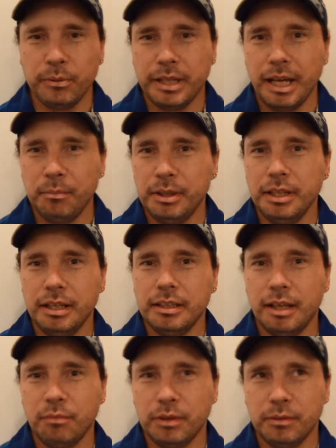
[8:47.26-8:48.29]
gaming
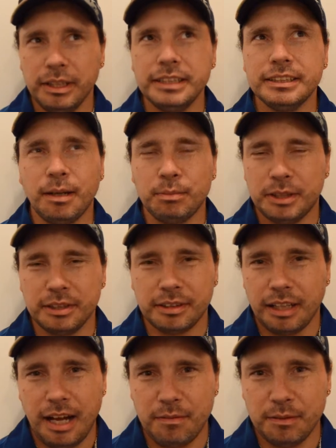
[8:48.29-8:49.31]
enough. And he's upstairs
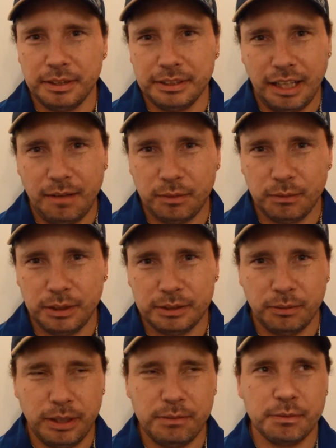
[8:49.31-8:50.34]
laughing. He's laughing with his
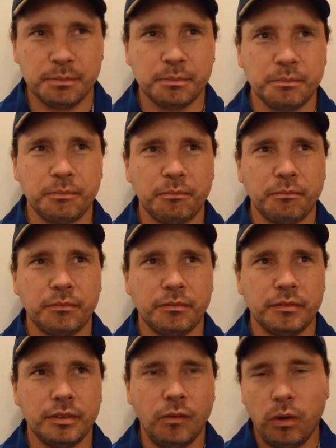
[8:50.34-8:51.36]
wife,
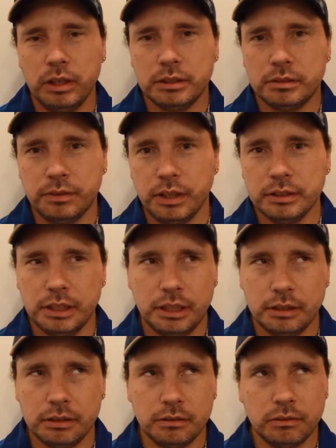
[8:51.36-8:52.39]
or his fiance,
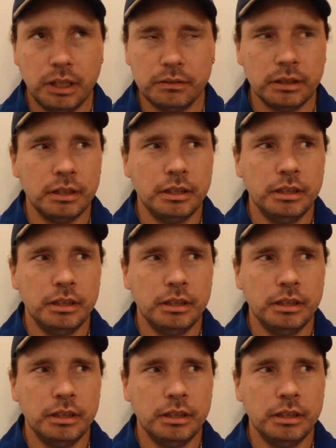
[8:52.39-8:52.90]
or whatever.